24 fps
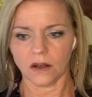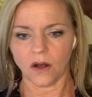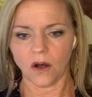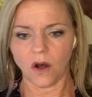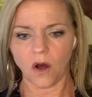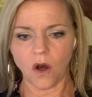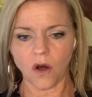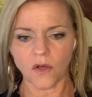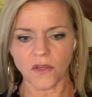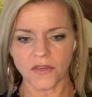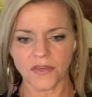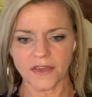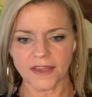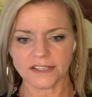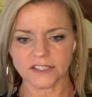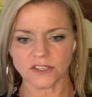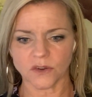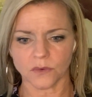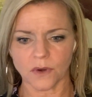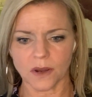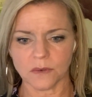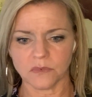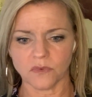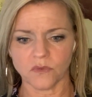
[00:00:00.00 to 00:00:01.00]
All the things I
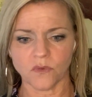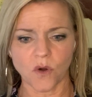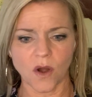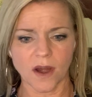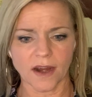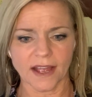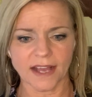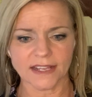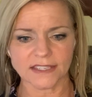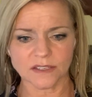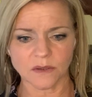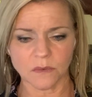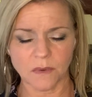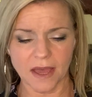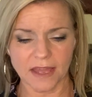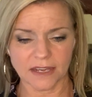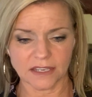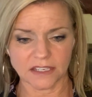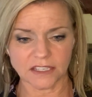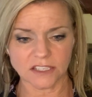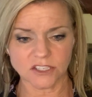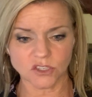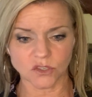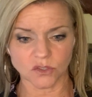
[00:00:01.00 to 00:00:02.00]
read before I got to my
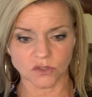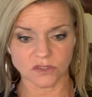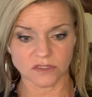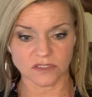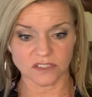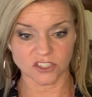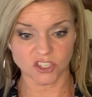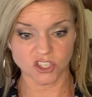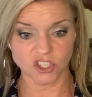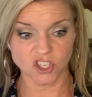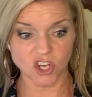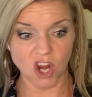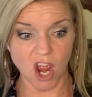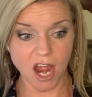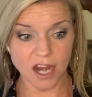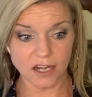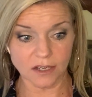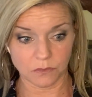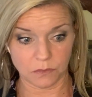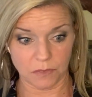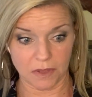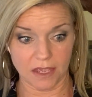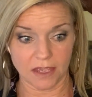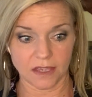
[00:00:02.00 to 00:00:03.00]
initials, it
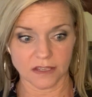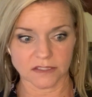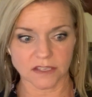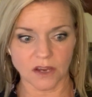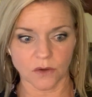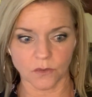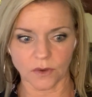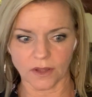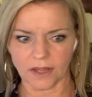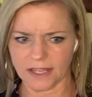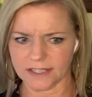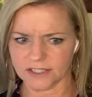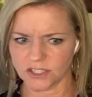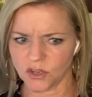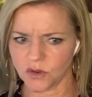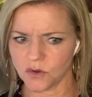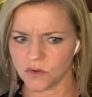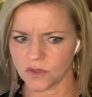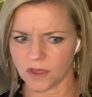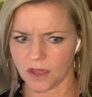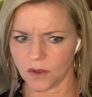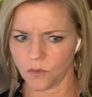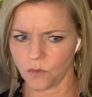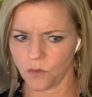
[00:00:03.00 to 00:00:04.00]
shocked me as I realized
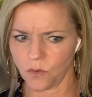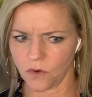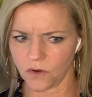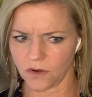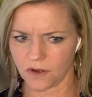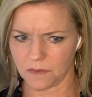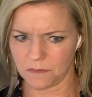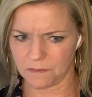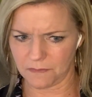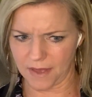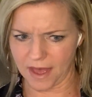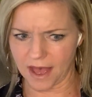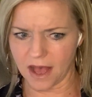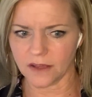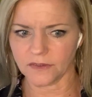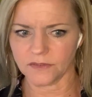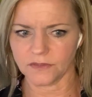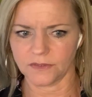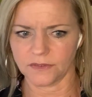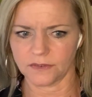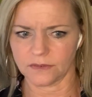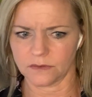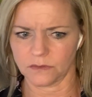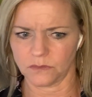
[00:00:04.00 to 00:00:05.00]
who they were about
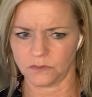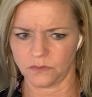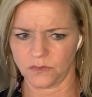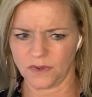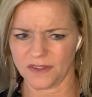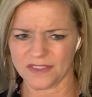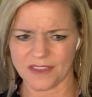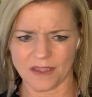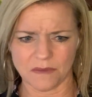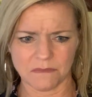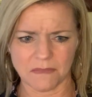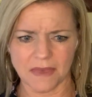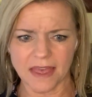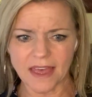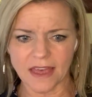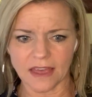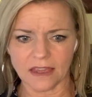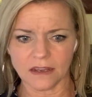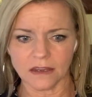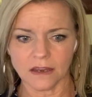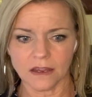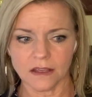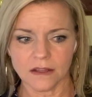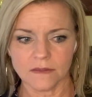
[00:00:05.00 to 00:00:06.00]
and what they
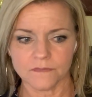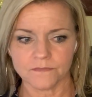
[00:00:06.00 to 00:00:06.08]
meant,